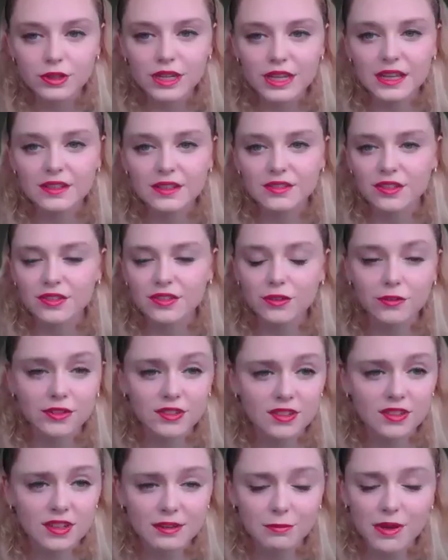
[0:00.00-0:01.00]
needs? Because
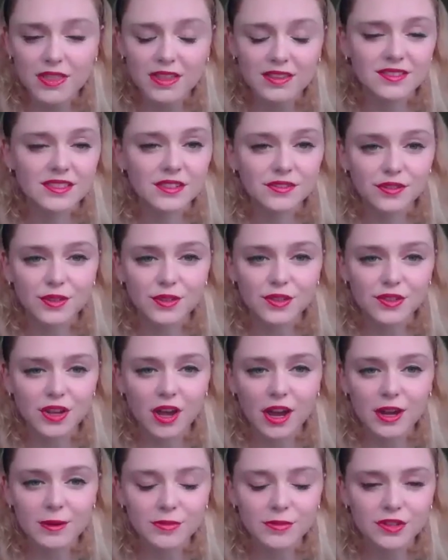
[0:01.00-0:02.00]
obviously where there's different
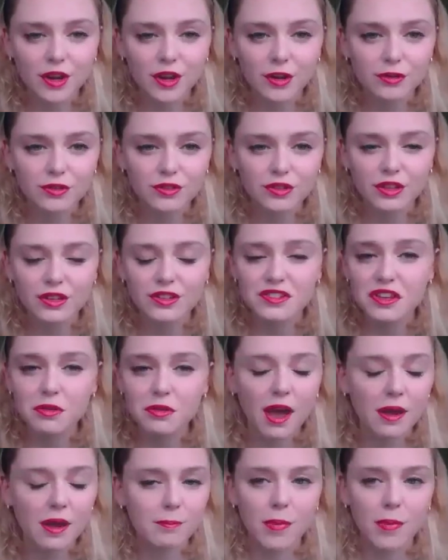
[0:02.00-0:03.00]
time zones and
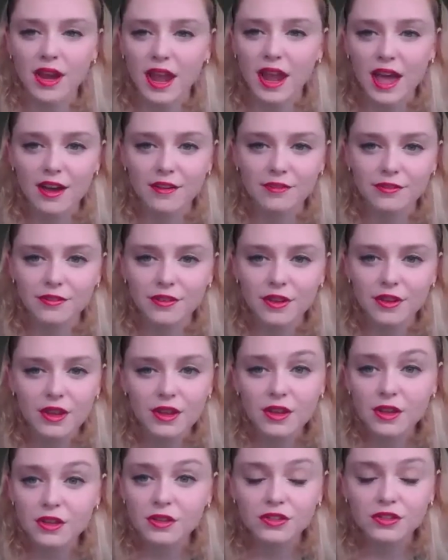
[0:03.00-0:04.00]
you might have
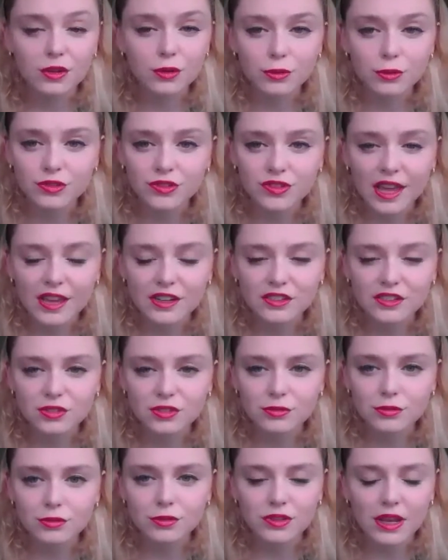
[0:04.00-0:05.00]
school
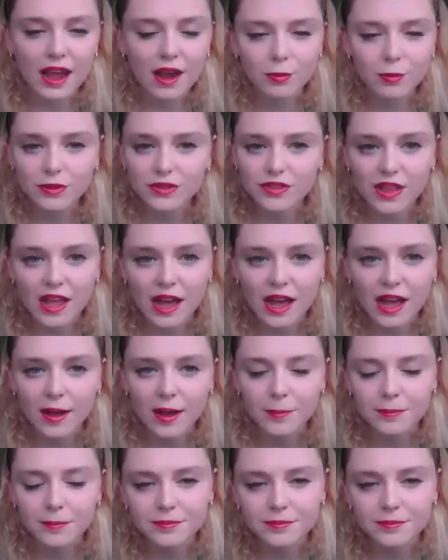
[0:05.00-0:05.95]
scheduled, how was that?